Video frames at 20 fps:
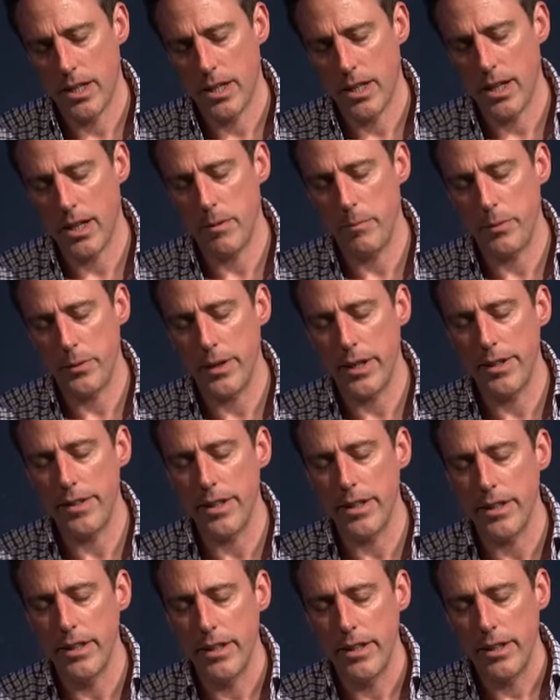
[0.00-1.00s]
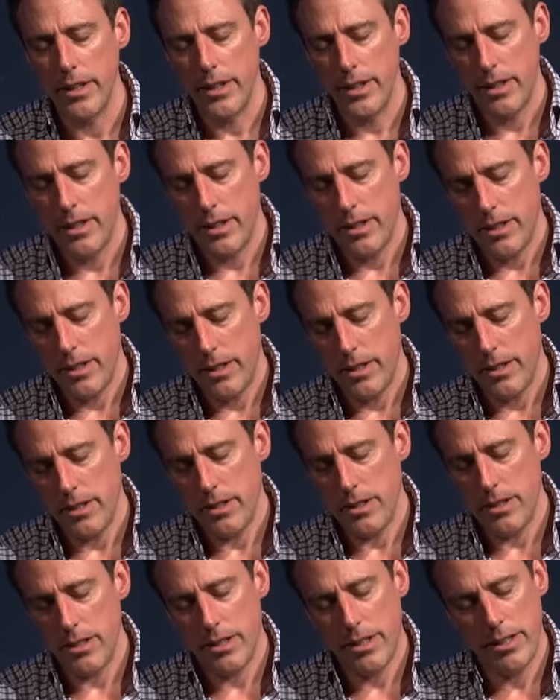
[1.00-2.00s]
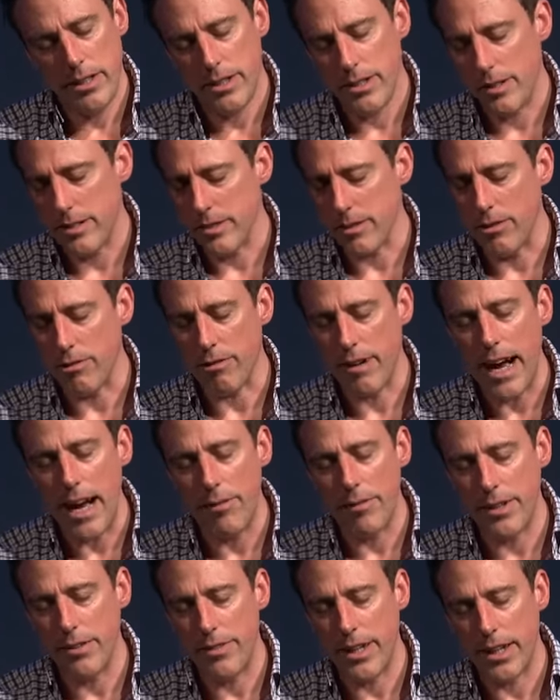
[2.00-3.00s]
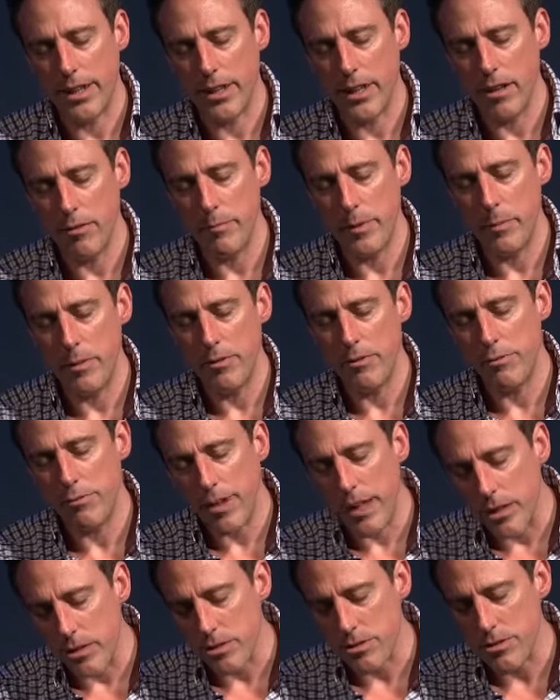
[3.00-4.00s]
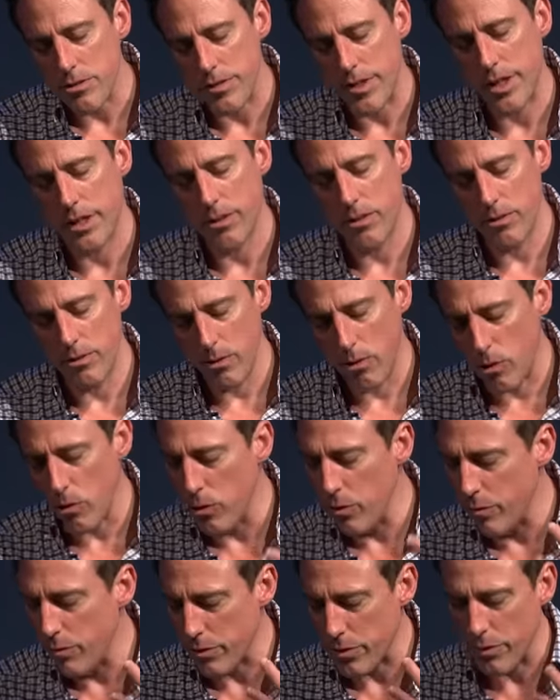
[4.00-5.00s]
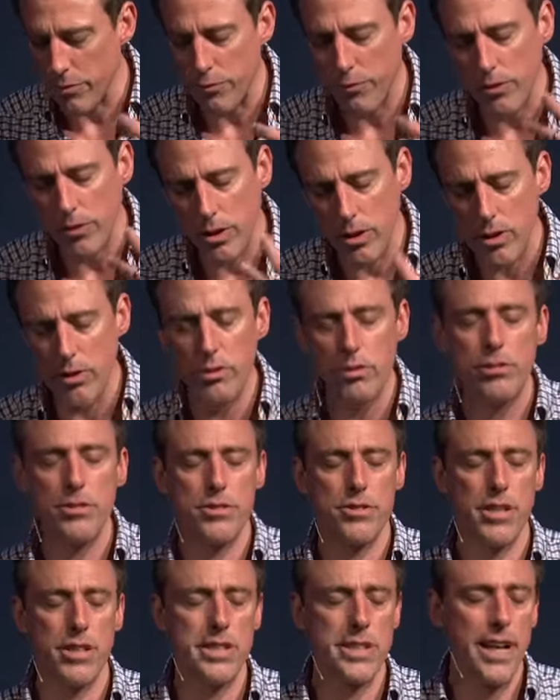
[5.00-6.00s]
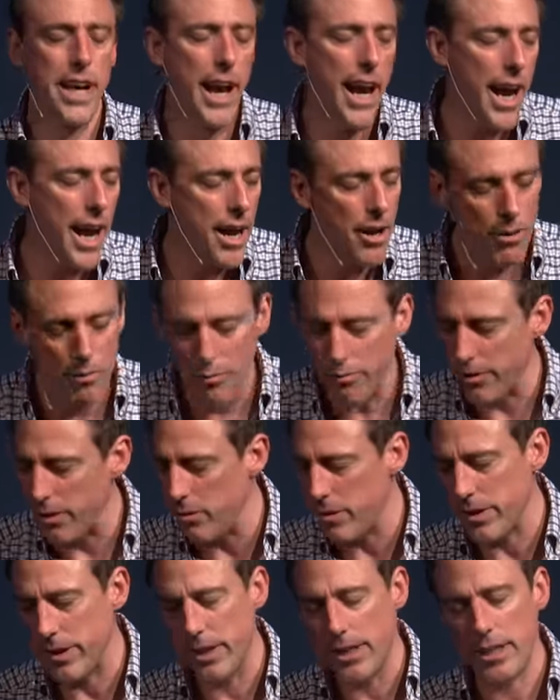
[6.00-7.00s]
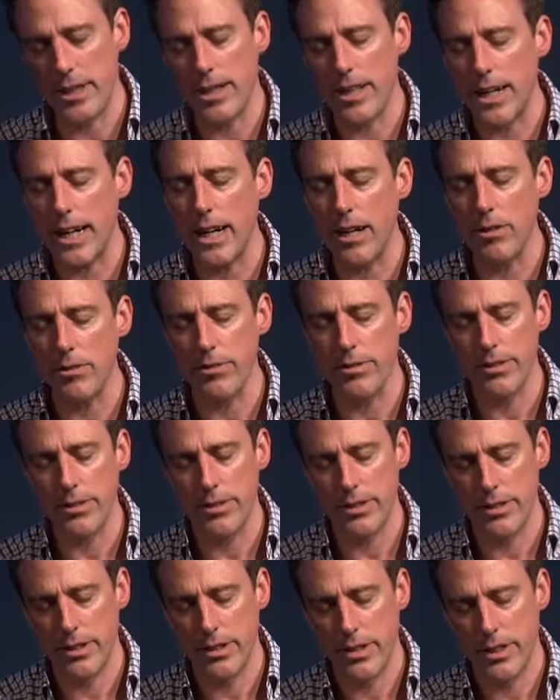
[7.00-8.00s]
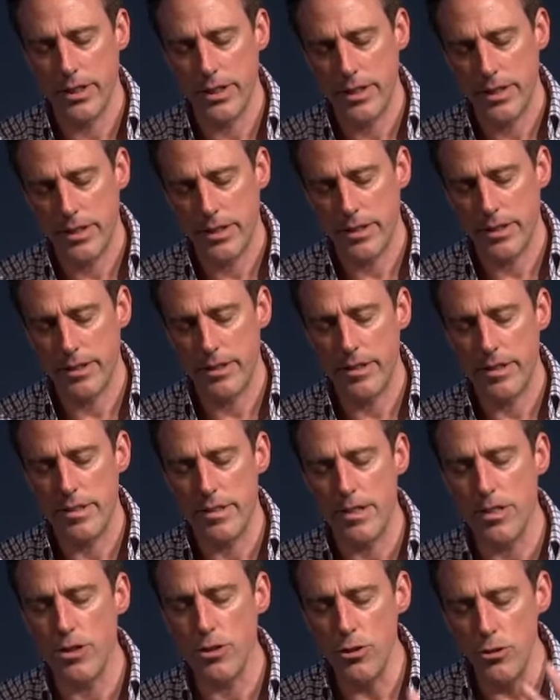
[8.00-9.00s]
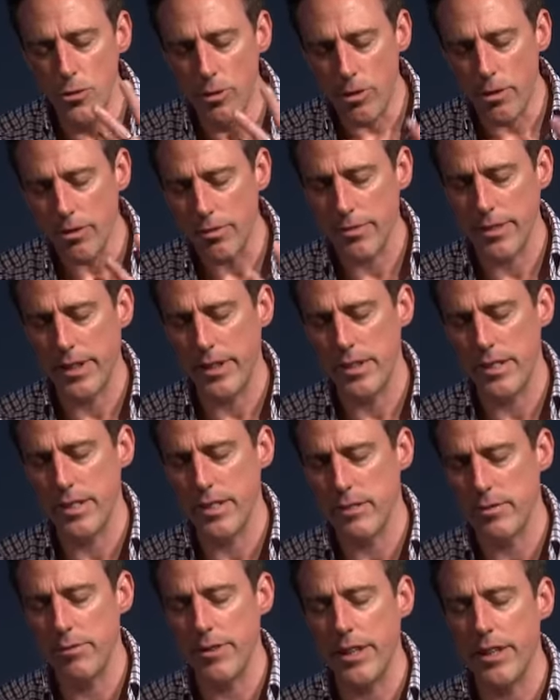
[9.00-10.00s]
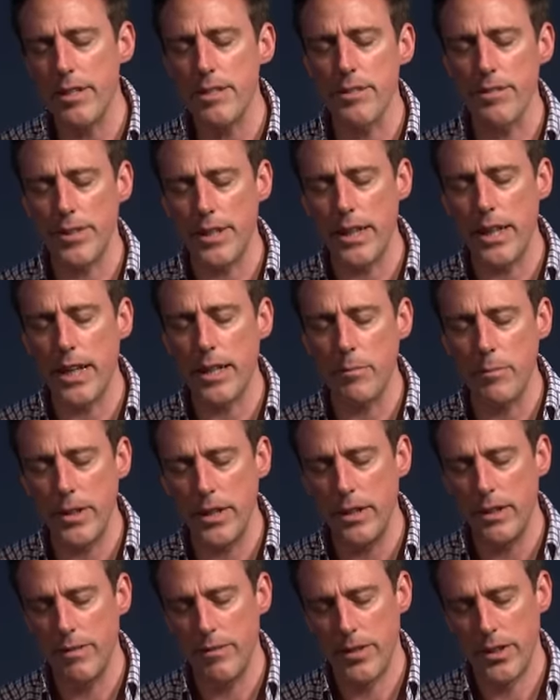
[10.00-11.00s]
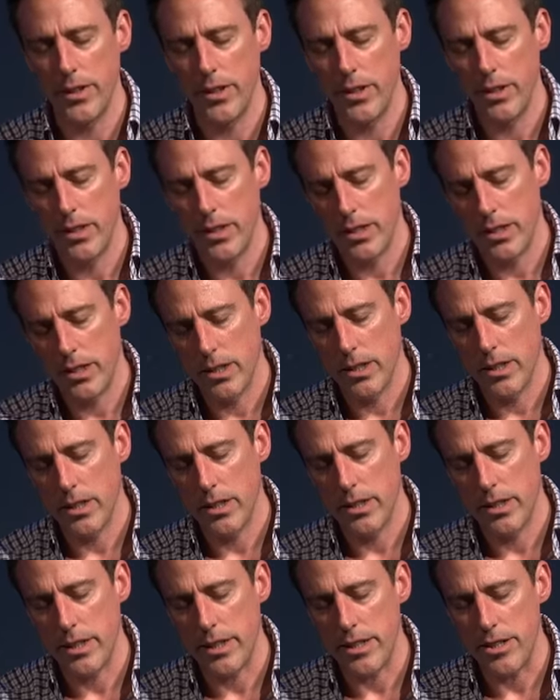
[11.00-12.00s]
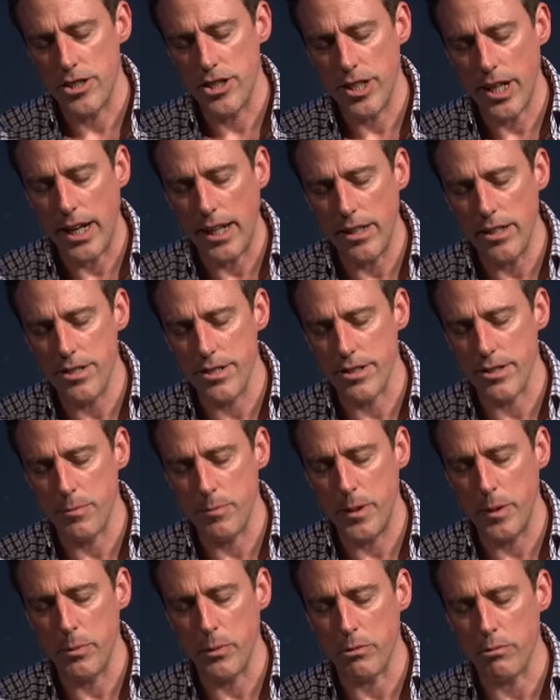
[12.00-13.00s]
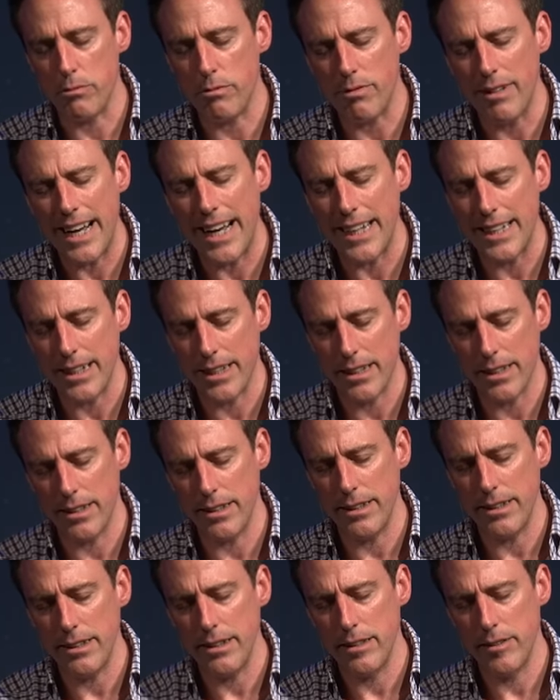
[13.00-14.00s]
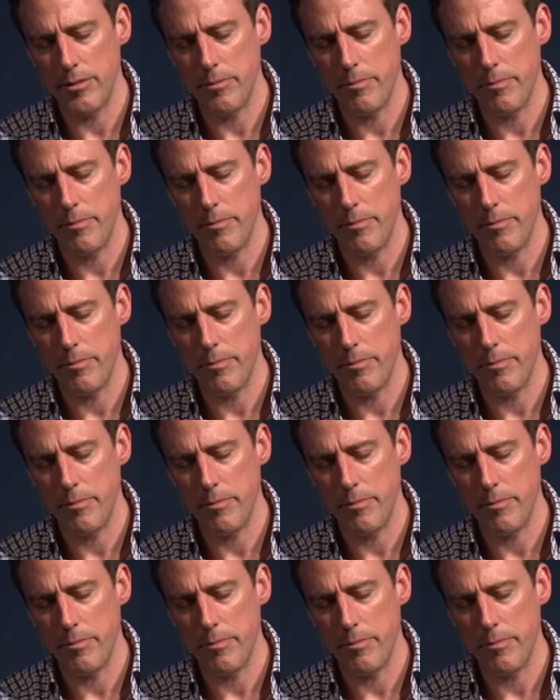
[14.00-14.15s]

I pray that the gravity of that love may be felt so that it overflows onto everyone they encounter, that they see your face in the face of the enemy, that it changes people radically.